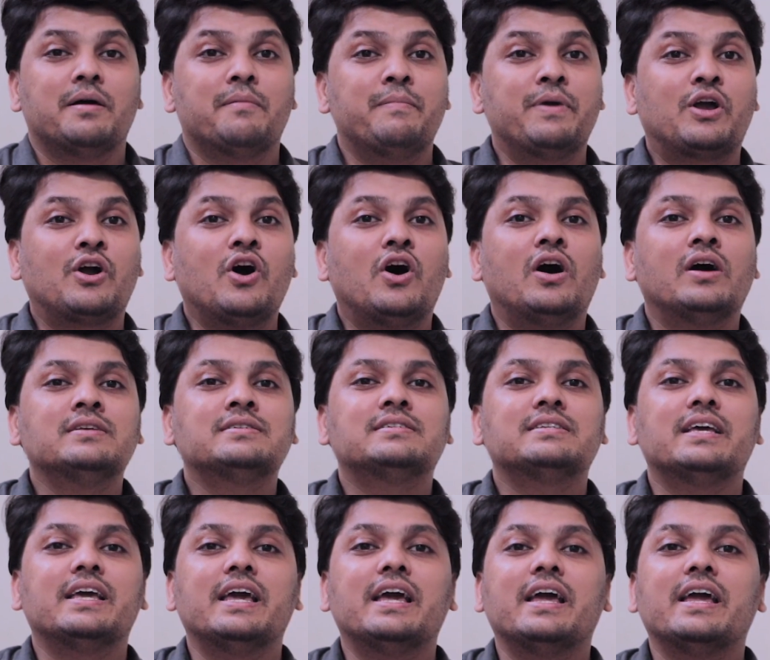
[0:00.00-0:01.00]

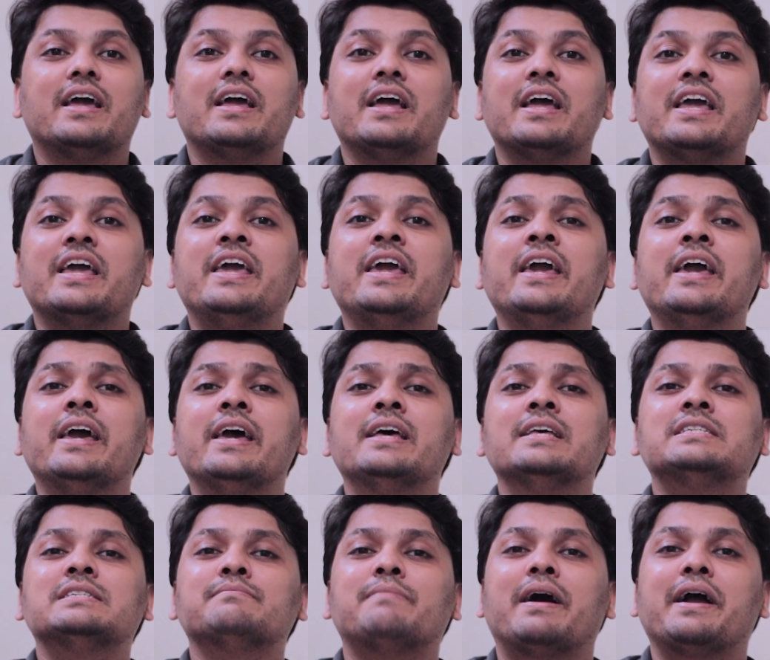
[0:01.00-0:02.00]
Because he
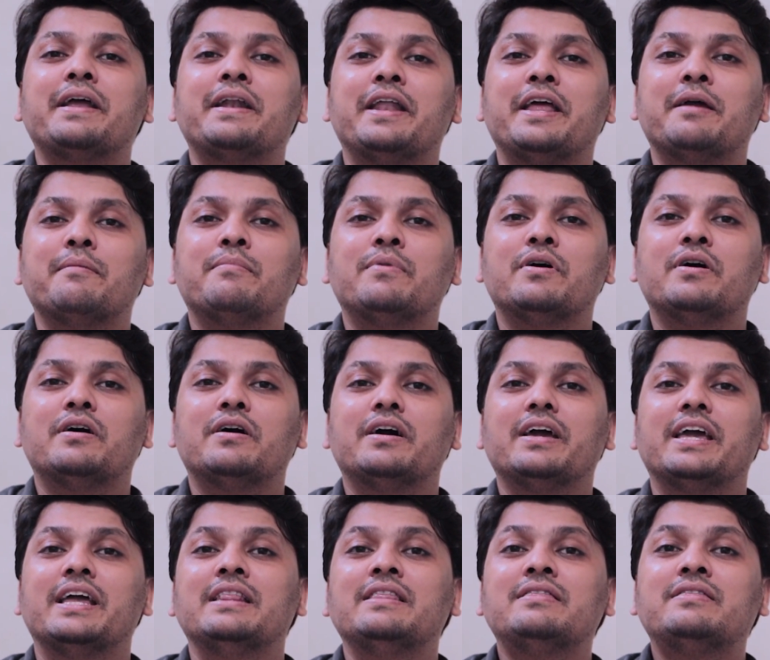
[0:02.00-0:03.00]
is my neighbor,
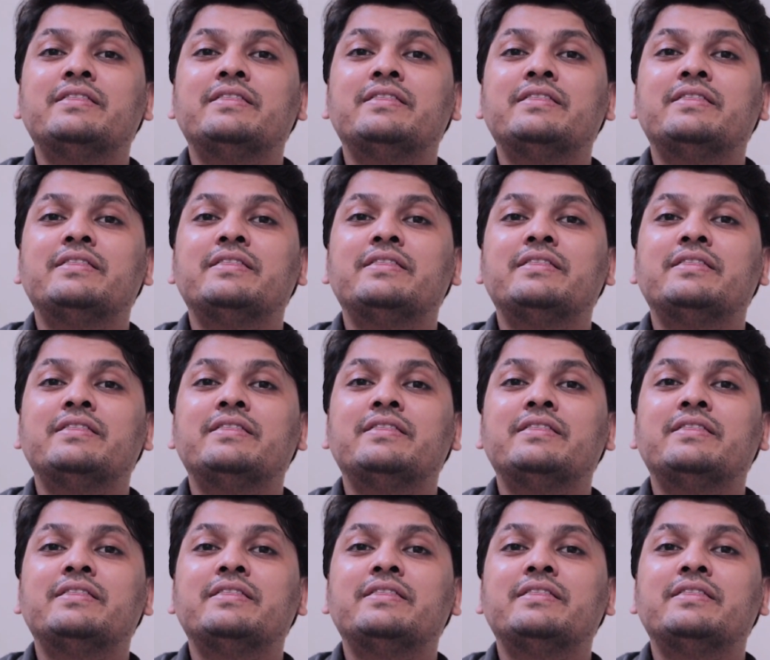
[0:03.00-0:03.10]
in